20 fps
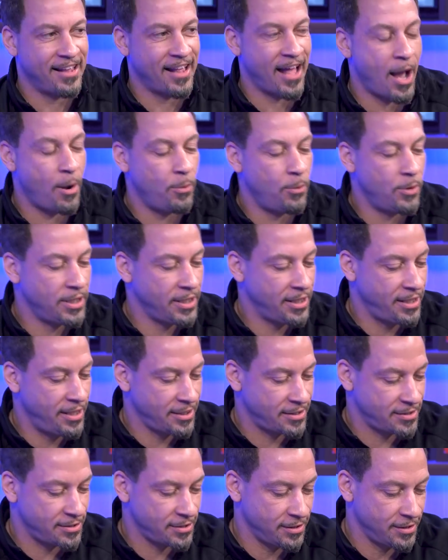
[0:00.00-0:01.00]
I want to
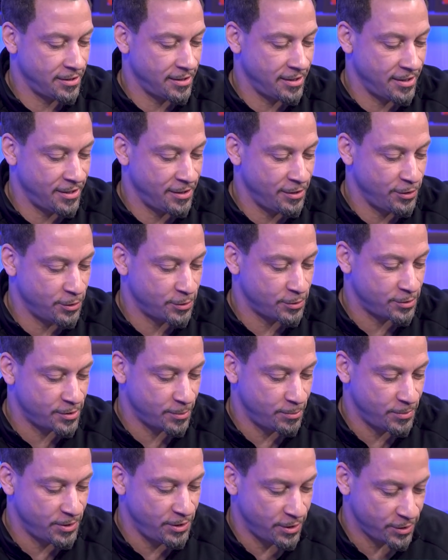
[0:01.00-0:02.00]
get to a little
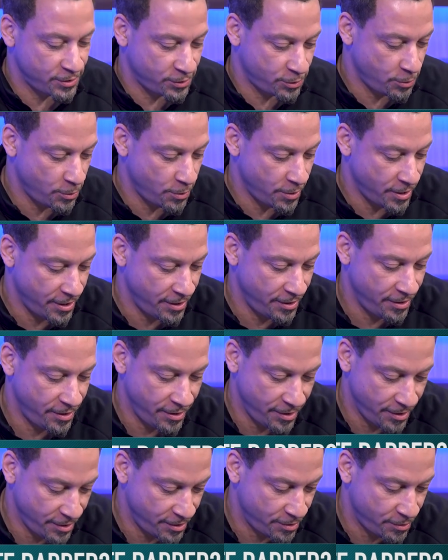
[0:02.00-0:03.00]
some of your story,
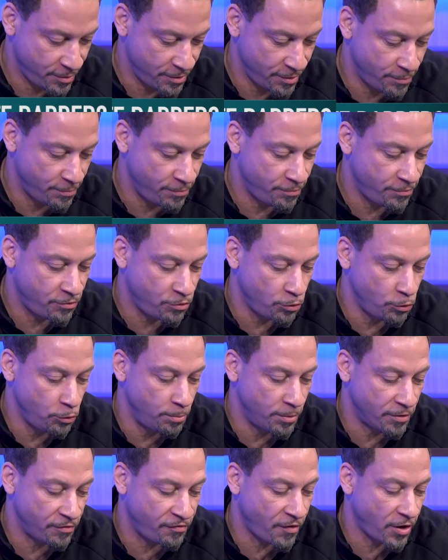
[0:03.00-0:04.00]
too.
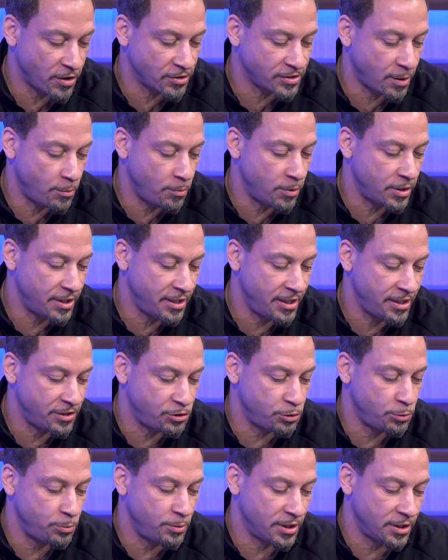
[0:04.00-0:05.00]
But first, I want to
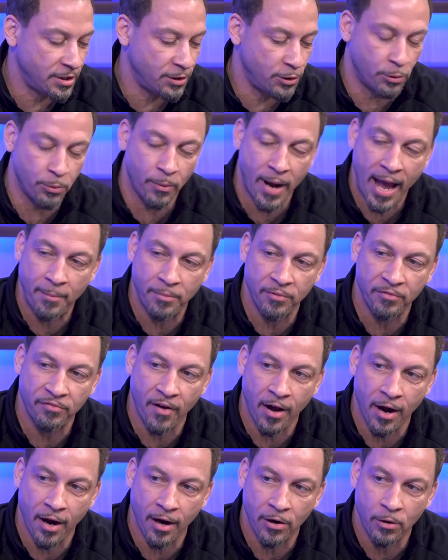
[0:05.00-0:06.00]
hit you with a little rapid
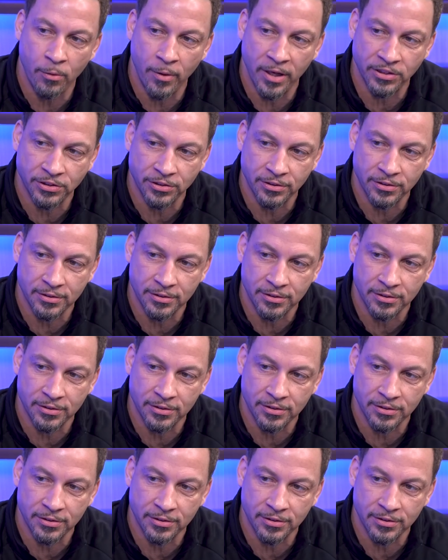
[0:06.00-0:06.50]
fire question.